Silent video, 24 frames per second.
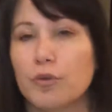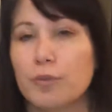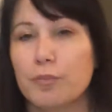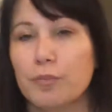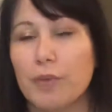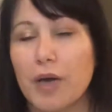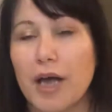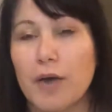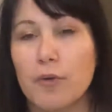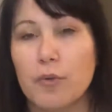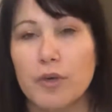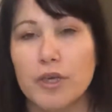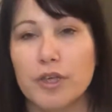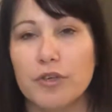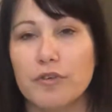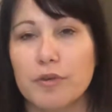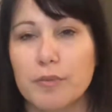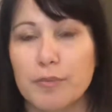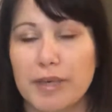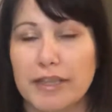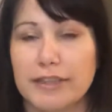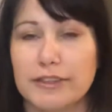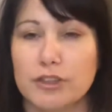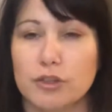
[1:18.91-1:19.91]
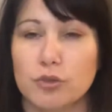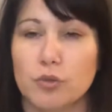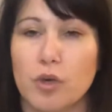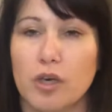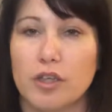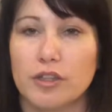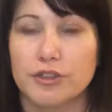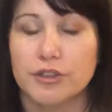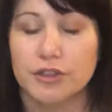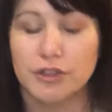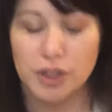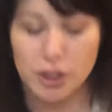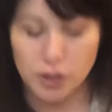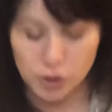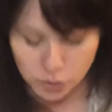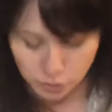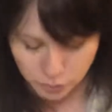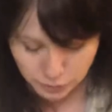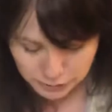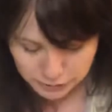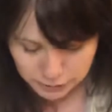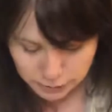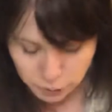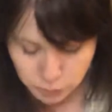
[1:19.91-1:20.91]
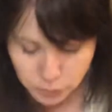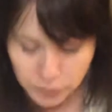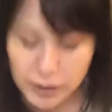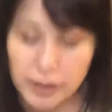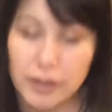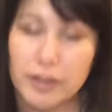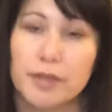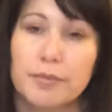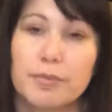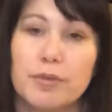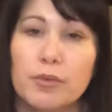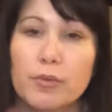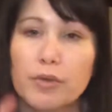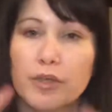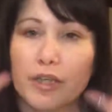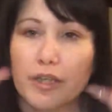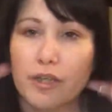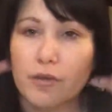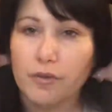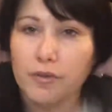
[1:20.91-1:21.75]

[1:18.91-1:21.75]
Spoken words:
I want to remind you also, since we're going to be working with